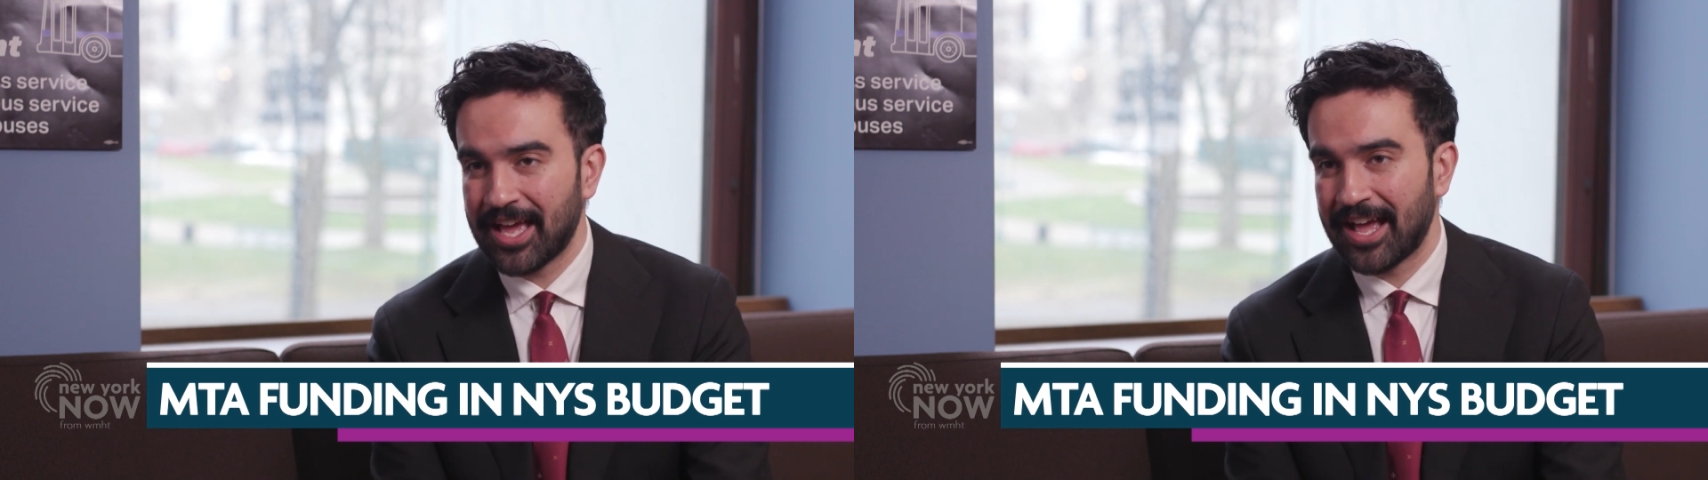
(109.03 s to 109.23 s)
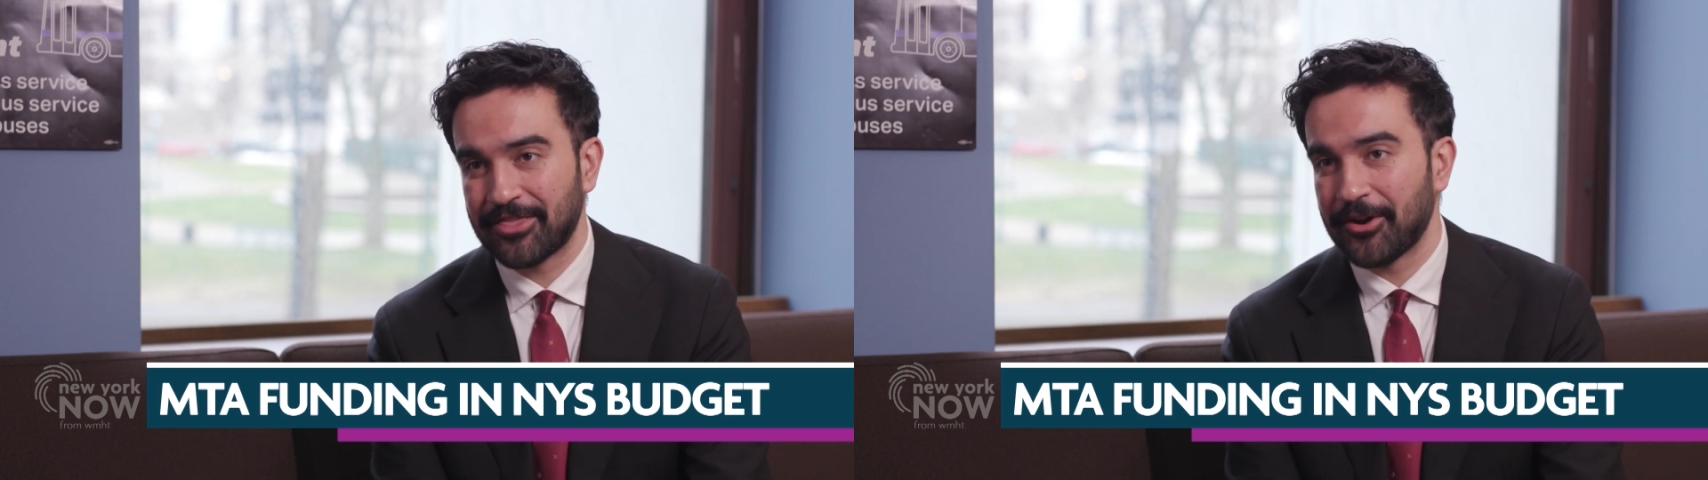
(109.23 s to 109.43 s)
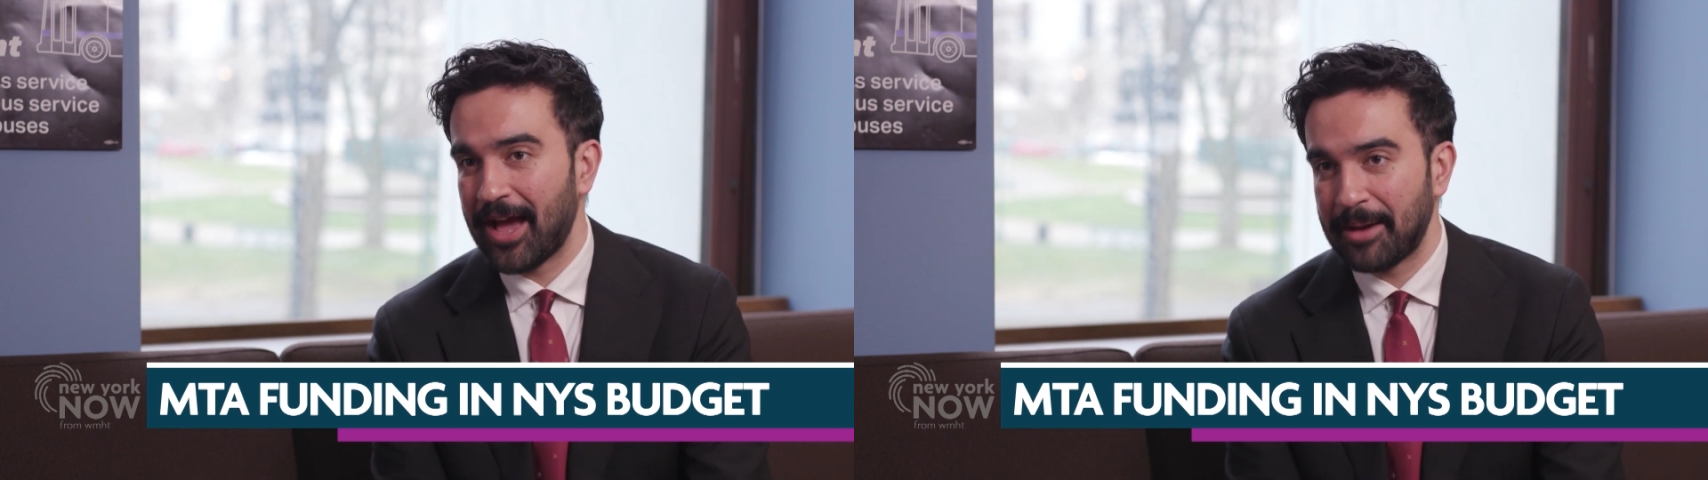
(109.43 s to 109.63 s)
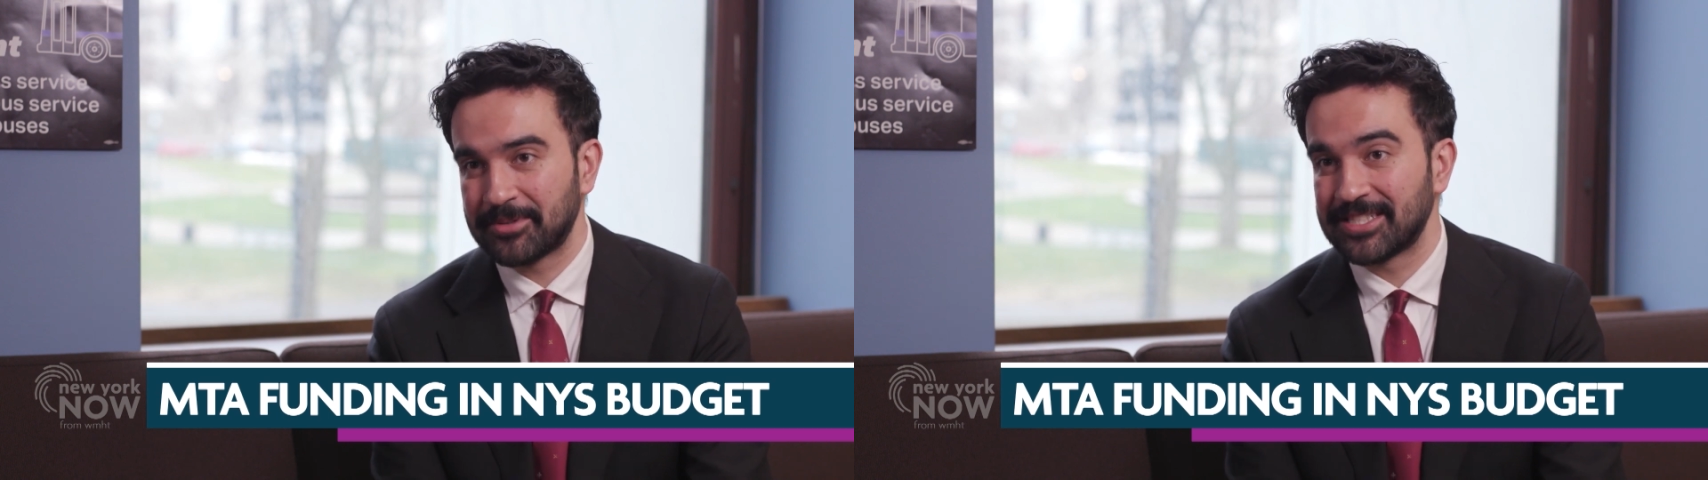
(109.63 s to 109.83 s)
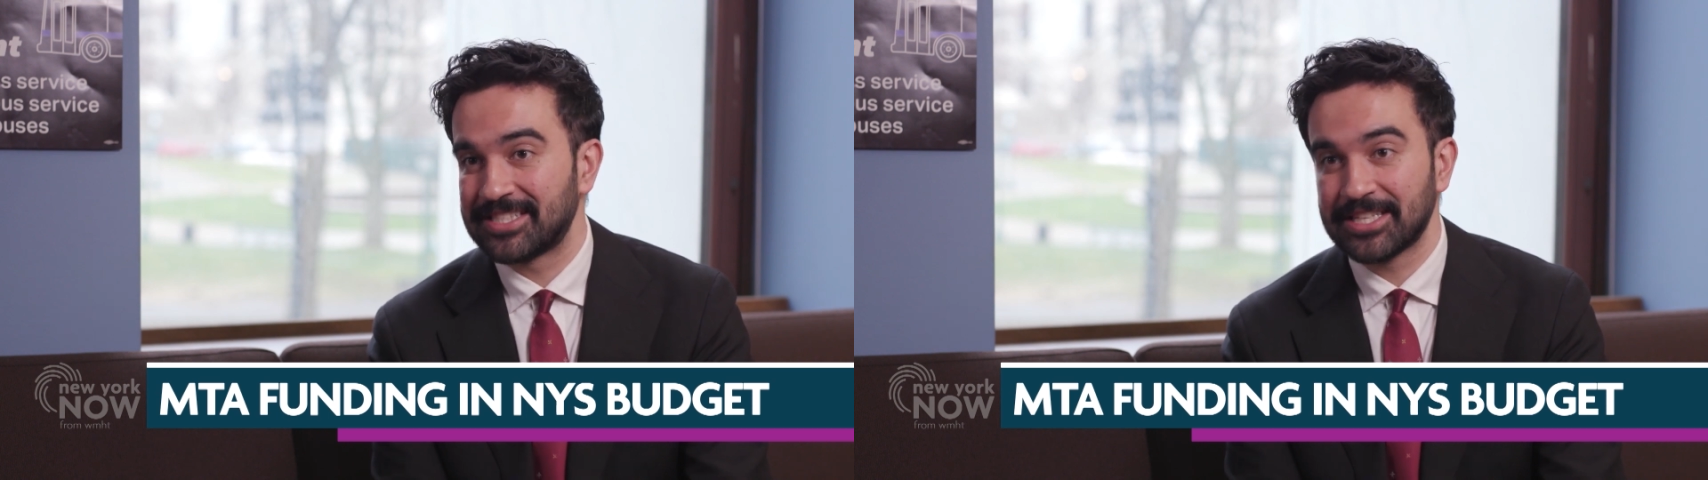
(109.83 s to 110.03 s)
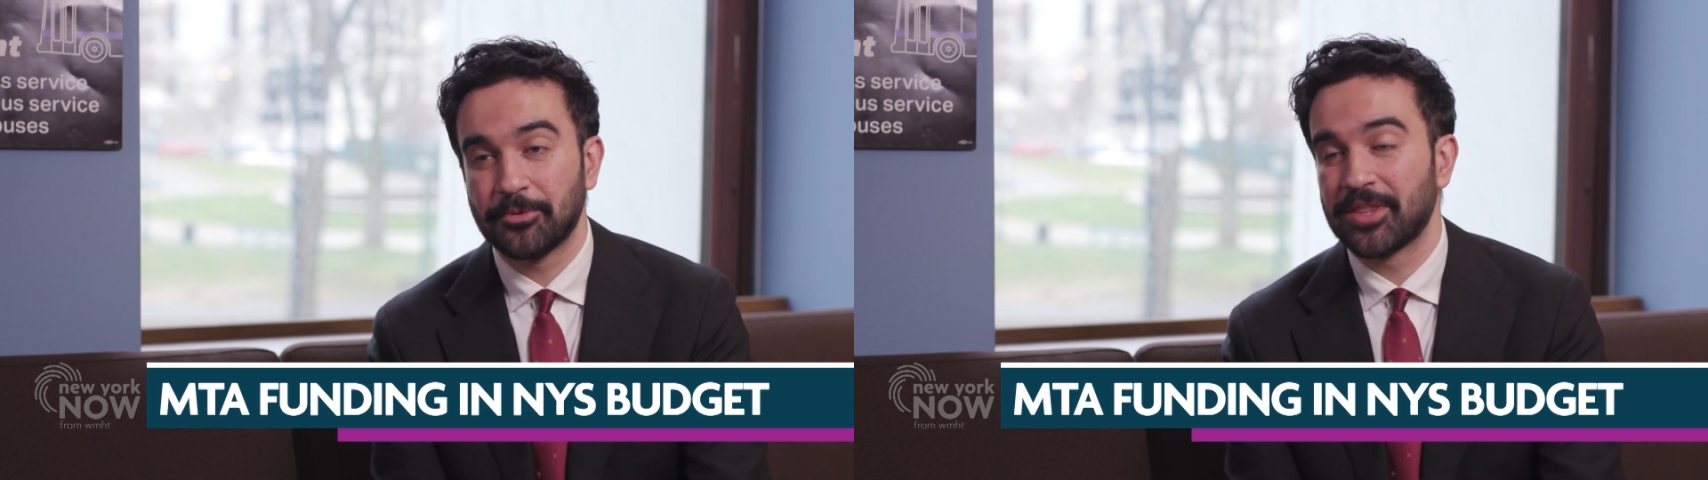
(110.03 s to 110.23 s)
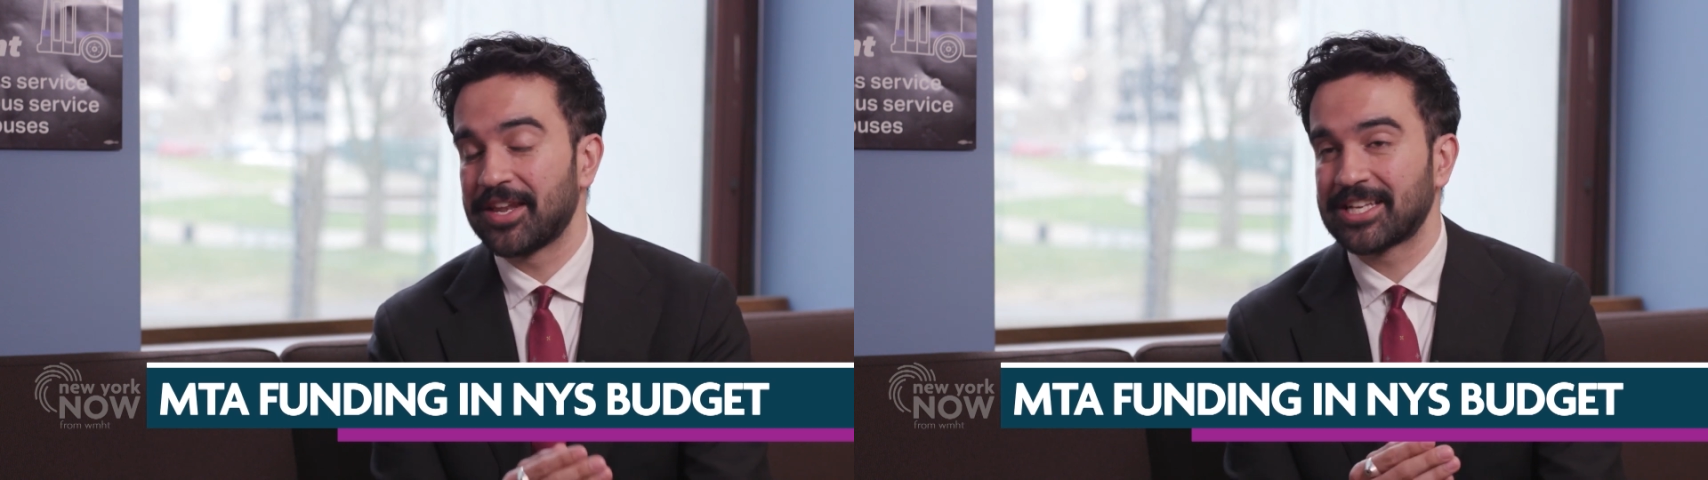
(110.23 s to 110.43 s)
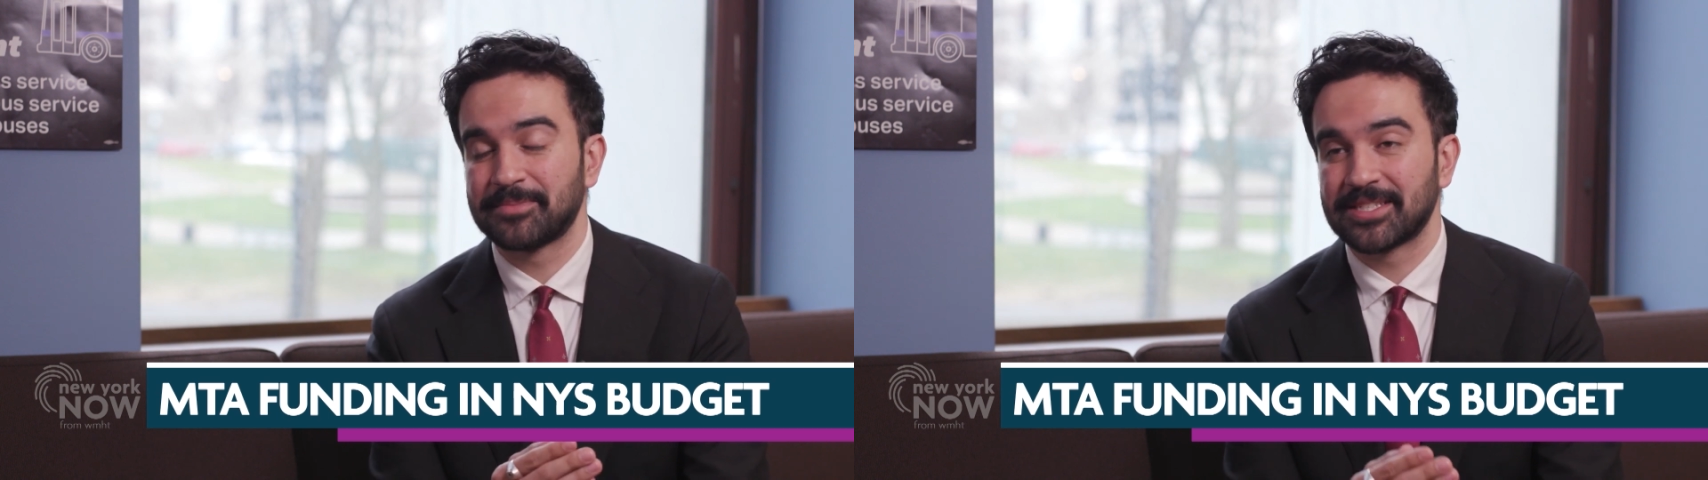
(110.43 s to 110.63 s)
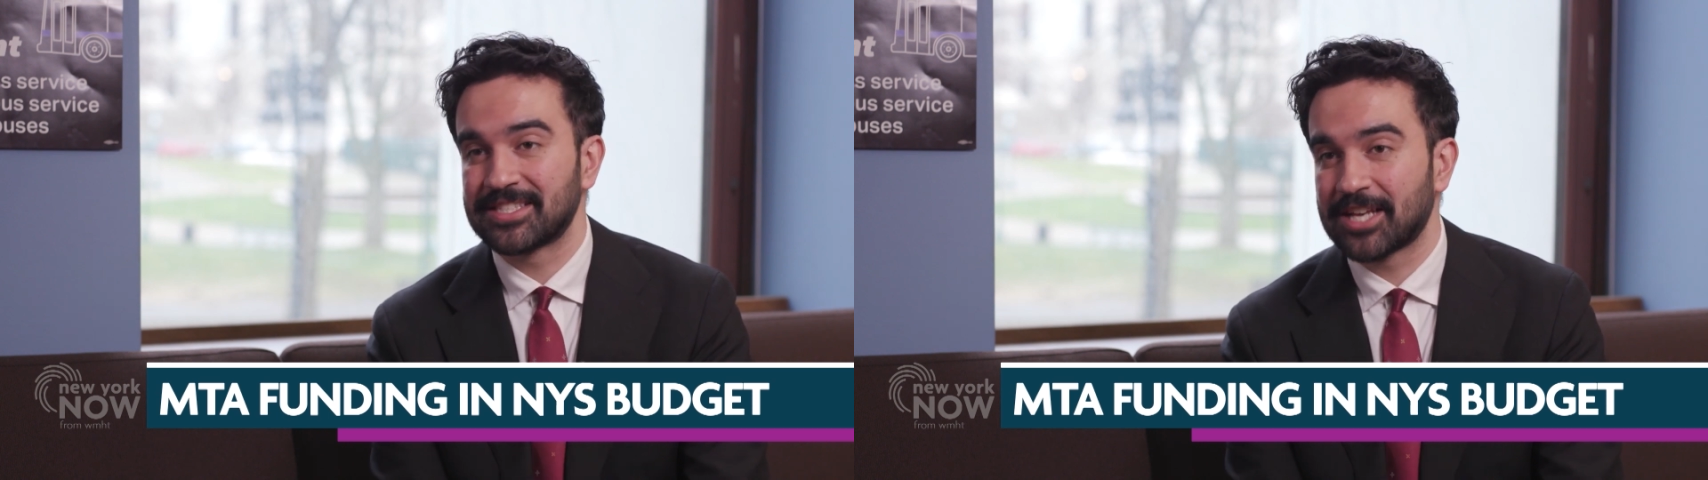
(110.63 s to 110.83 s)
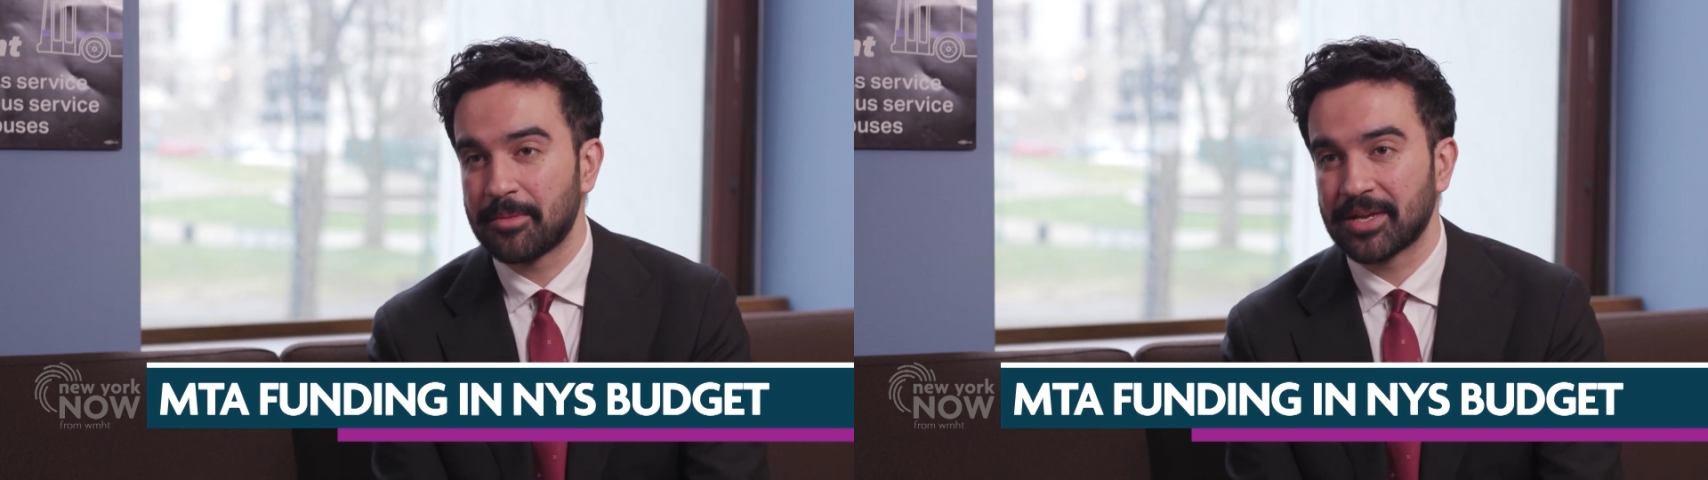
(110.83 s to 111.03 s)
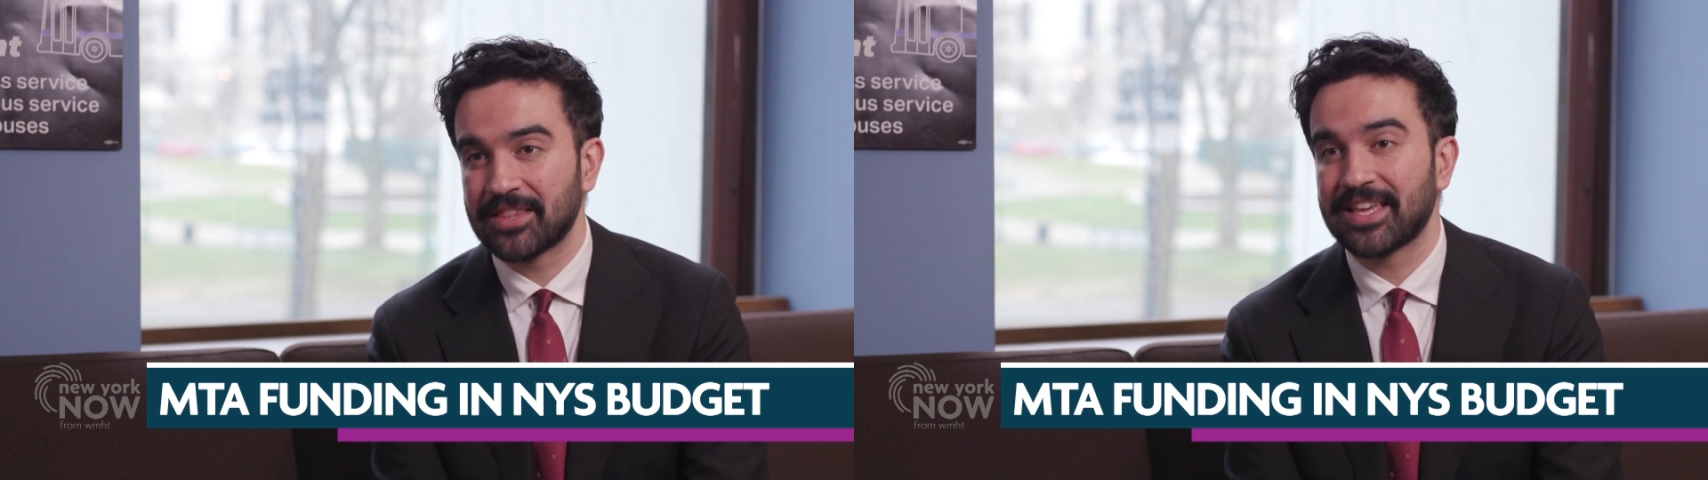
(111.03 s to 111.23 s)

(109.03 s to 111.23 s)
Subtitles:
at their app to see when the next bus is coming,